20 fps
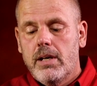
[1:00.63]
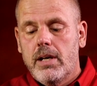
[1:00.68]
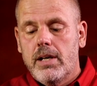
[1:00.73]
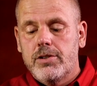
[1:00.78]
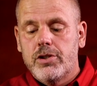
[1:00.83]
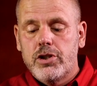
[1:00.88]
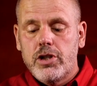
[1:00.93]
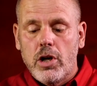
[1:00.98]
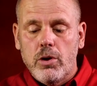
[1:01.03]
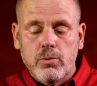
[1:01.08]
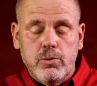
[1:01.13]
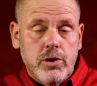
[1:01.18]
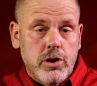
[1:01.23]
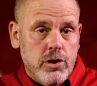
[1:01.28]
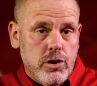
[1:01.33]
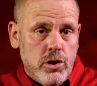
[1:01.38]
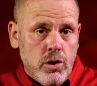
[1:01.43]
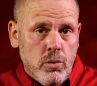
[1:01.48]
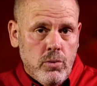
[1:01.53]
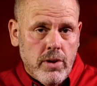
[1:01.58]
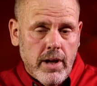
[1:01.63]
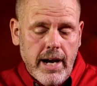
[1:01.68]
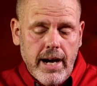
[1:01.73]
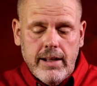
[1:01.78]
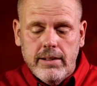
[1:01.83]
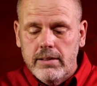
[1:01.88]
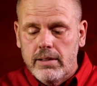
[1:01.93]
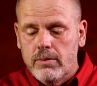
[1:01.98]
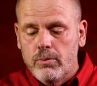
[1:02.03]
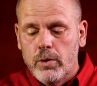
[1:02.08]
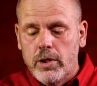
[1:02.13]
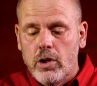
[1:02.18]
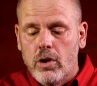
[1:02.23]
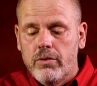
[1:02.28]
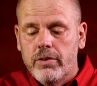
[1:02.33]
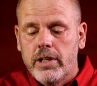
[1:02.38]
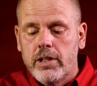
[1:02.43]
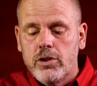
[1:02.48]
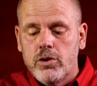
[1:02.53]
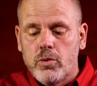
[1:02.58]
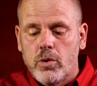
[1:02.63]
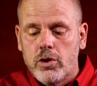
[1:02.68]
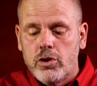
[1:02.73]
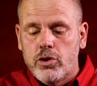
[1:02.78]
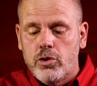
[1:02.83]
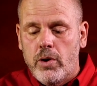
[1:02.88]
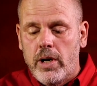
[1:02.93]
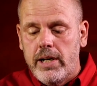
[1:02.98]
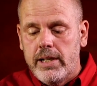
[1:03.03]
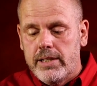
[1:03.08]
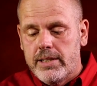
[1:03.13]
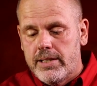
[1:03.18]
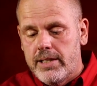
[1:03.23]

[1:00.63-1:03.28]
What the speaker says: So to do that, we go over here to our training